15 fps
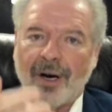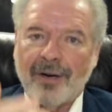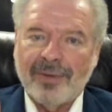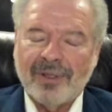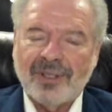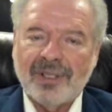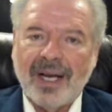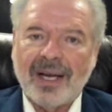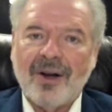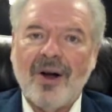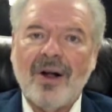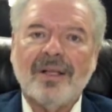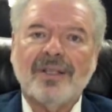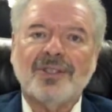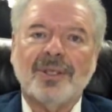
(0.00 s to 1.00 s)
of his
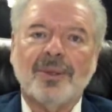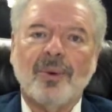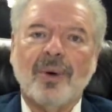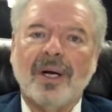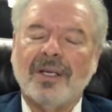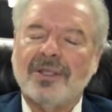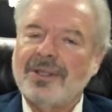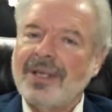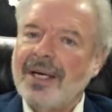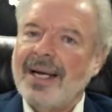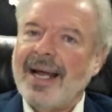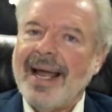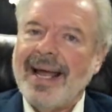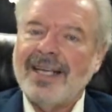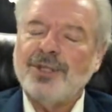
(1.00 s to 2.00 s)
psychology was
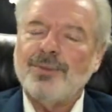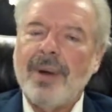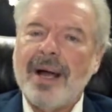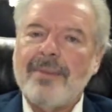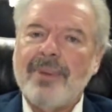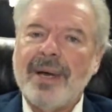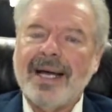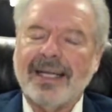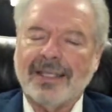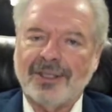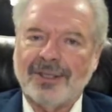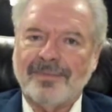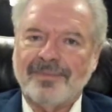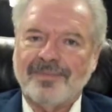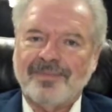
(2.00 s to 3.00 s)
hedge my
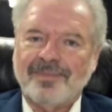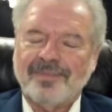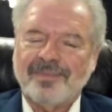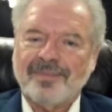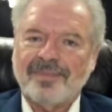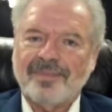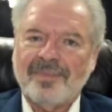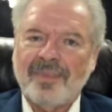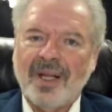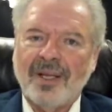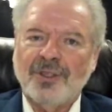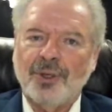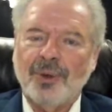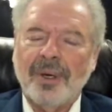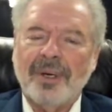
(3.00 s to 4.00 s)
bets.
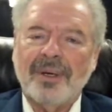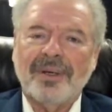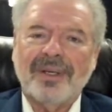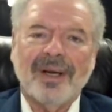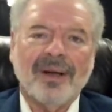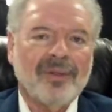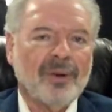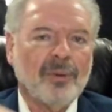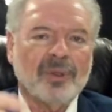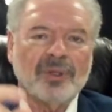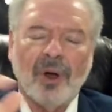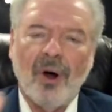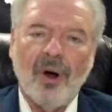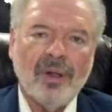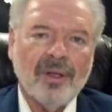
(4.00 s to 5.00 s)
So there was
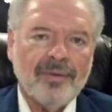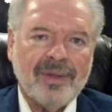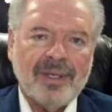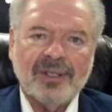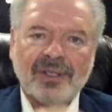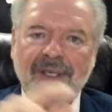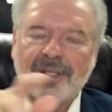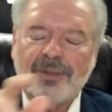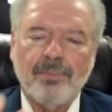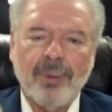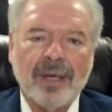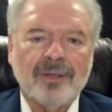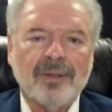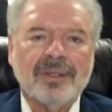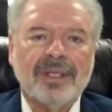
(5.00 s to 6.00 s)
all of these things
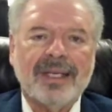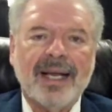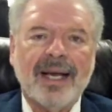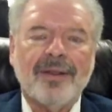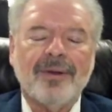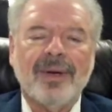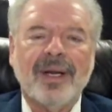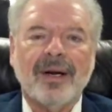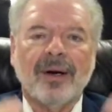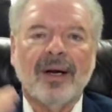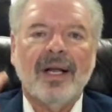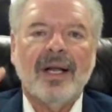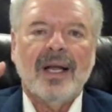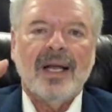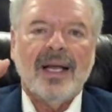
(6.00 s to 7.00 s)
bundled together here.
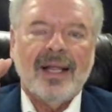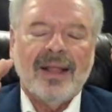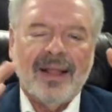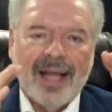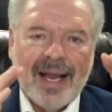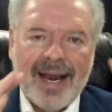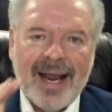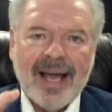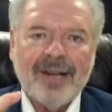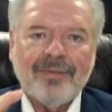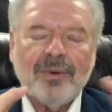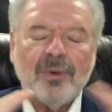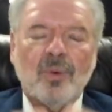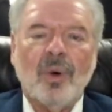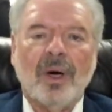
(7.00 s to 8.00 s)
The net of
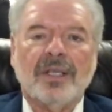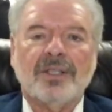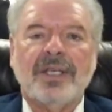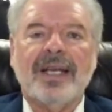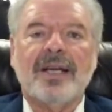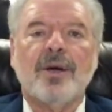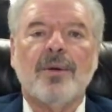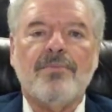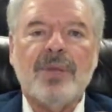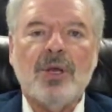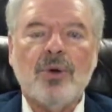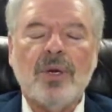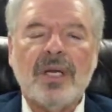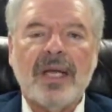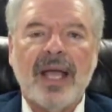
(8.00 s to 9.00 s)
it was he
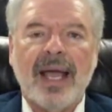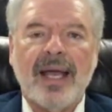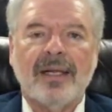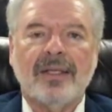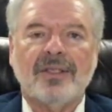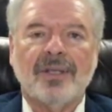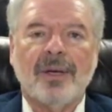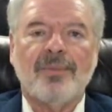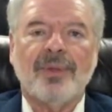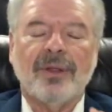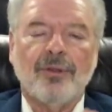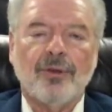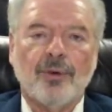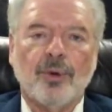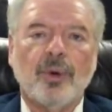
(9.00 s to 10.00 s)
communicated something
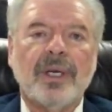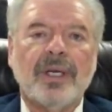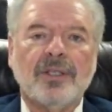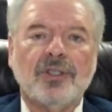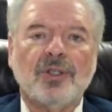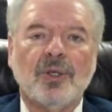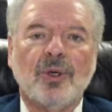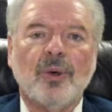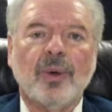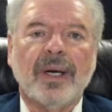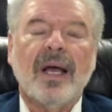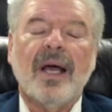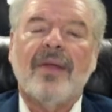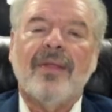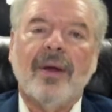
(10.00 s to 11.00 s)
through his story
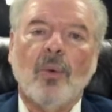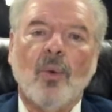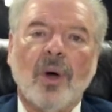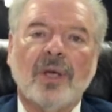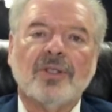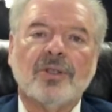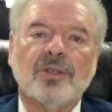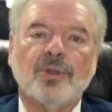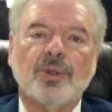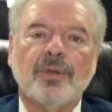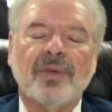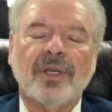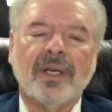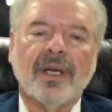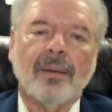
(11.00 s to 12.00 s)
that wasn't
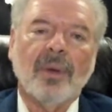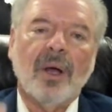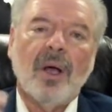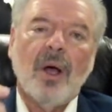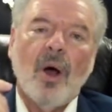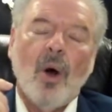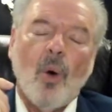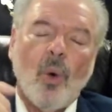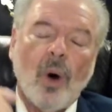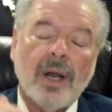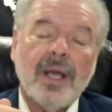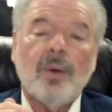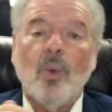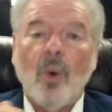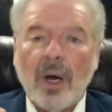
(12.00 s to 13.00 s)
serving him. What
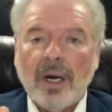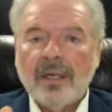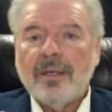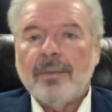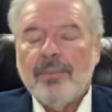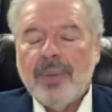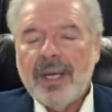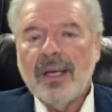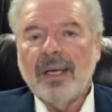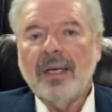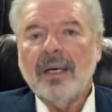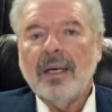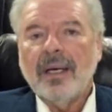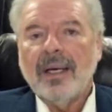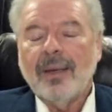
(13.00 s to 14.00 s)
he wanted to be
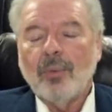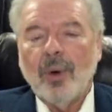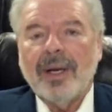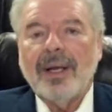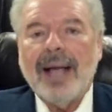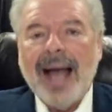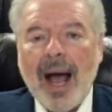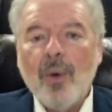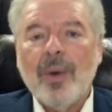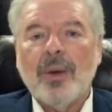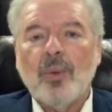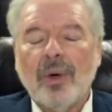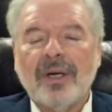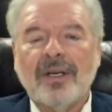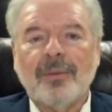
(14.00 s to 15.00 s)
and how he
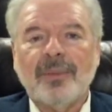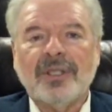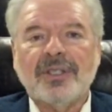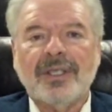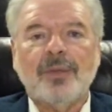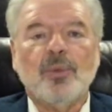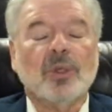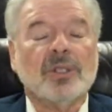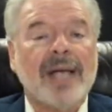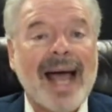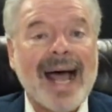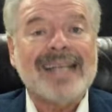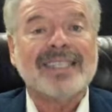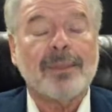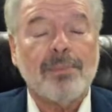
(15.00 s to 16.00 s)
wanted to be seen was
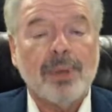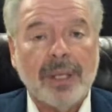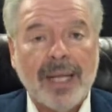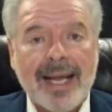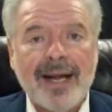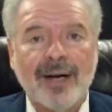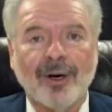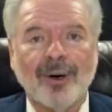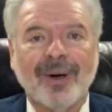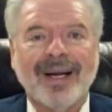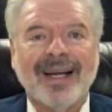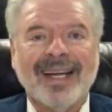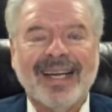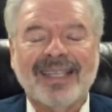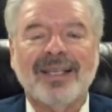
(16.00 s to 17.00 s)
as a player
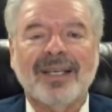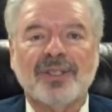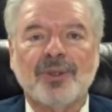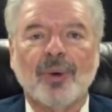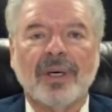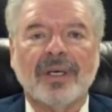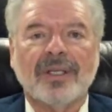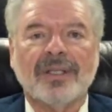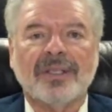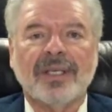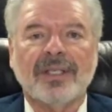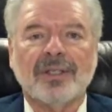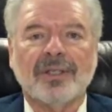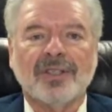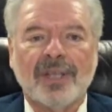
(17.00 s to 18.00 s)
in this
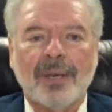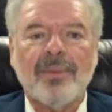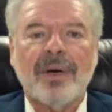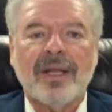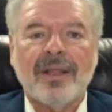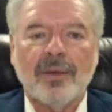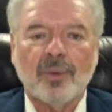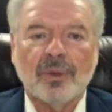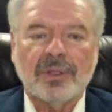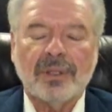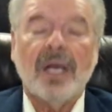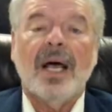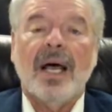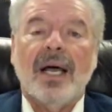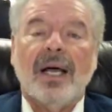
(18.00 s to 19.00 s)
organization, somebody that was
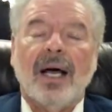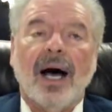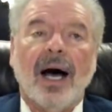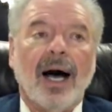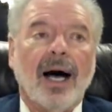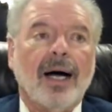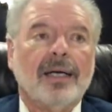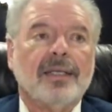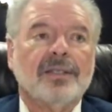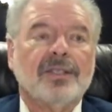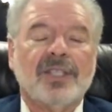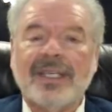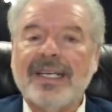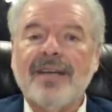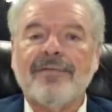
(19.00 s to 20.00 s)

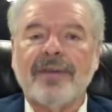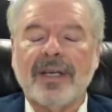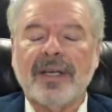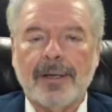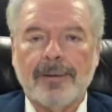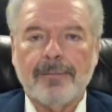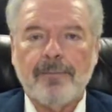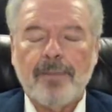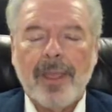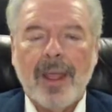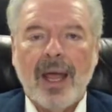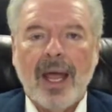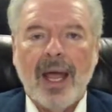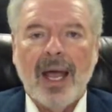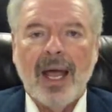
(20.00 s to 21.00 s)
significant.
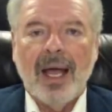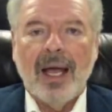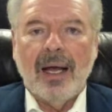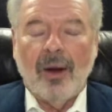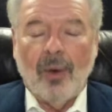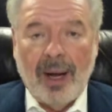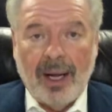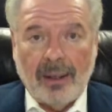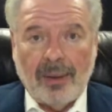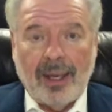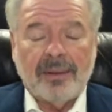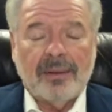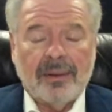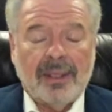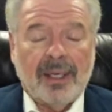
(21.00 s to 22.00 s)
Well, I
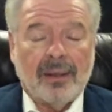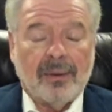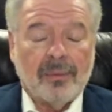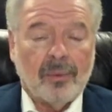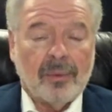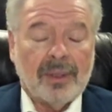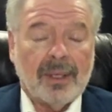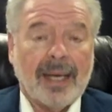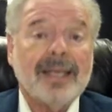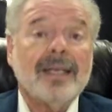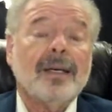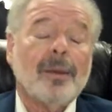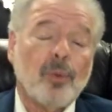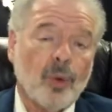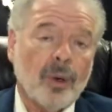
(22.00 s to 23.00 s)

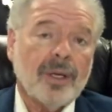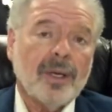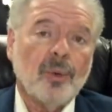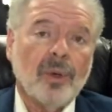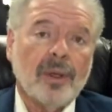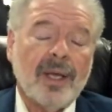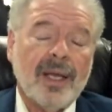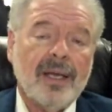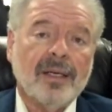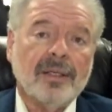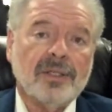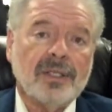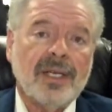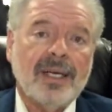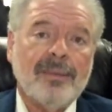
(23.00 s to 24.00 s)
ended up working with he and
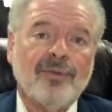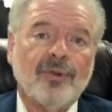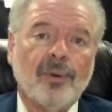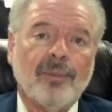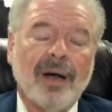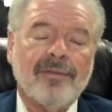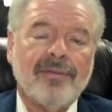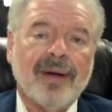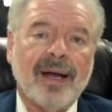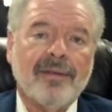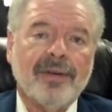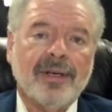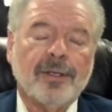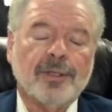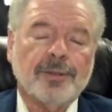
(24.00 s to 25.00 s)
his team for about 5
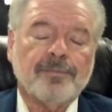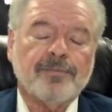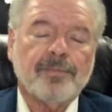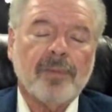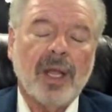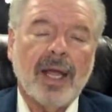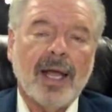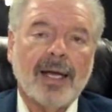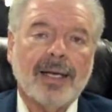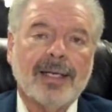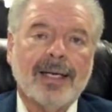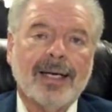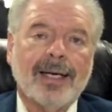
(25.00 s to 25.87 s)
years. And